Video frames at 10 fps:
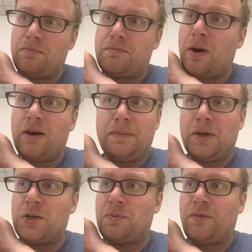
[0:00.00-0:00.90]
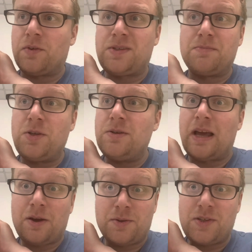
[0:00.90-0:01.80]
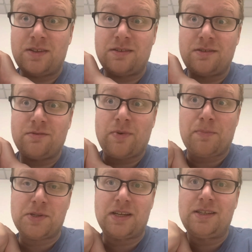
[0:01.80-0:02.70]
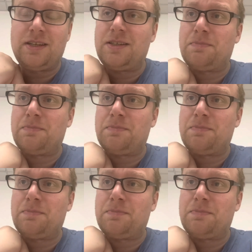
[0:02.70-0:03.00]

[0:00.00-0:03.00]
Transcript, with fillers: partly because we've got some new languages represented,